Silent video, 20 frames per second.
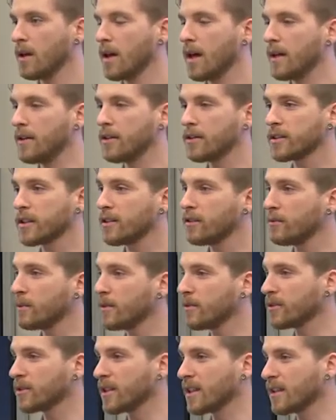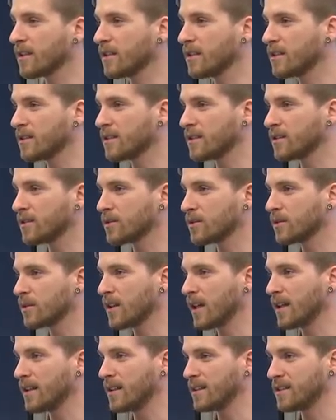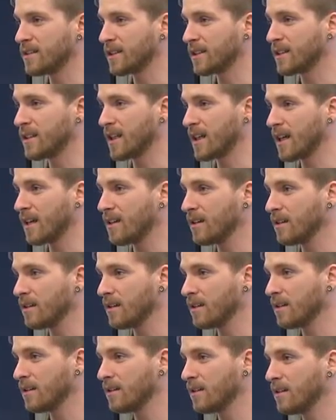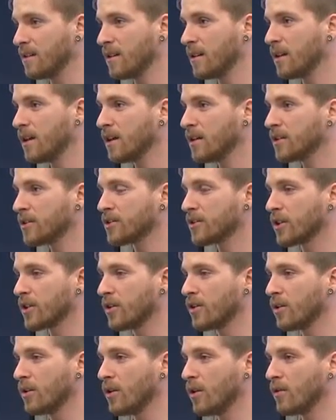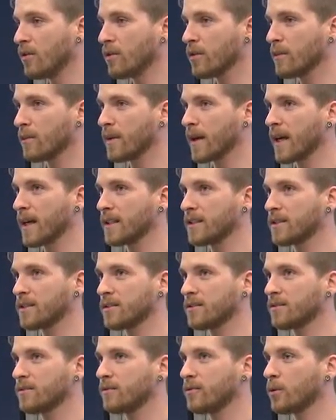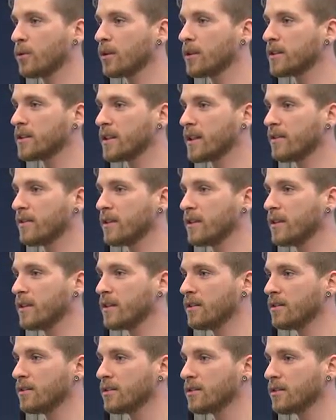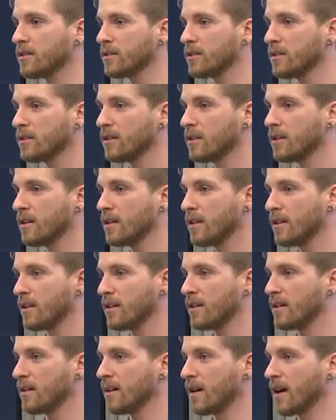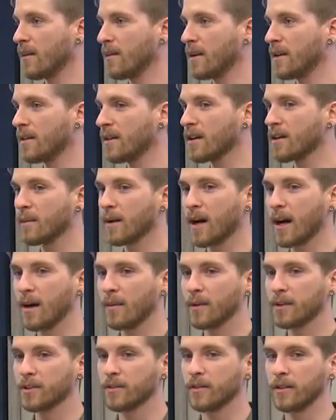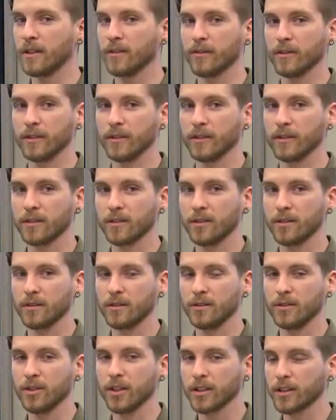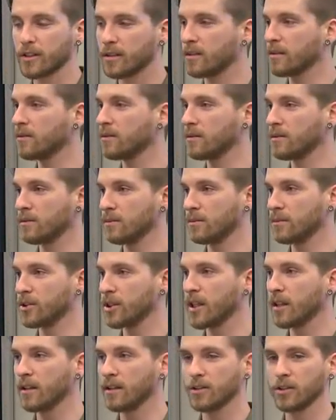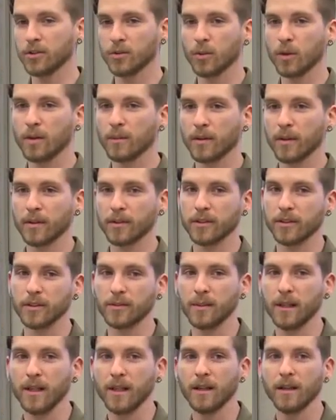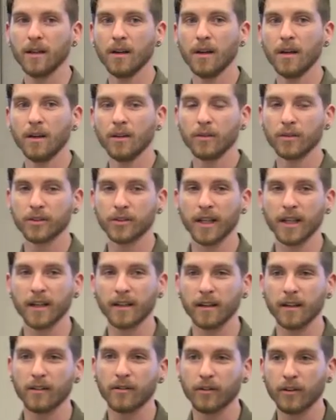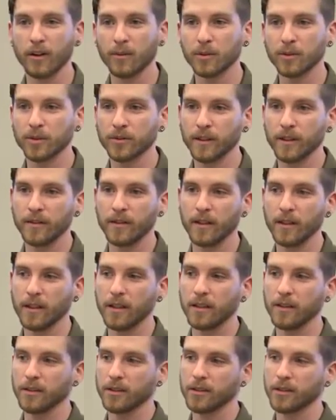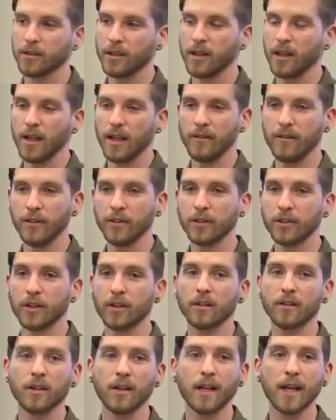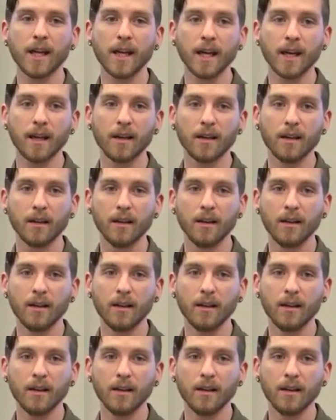And you said you've been recycling since 1968. So over the past 47 years, I mean, think about how much of a difference just Shelley, just one person has made recycling for almost 50 years. If you start today,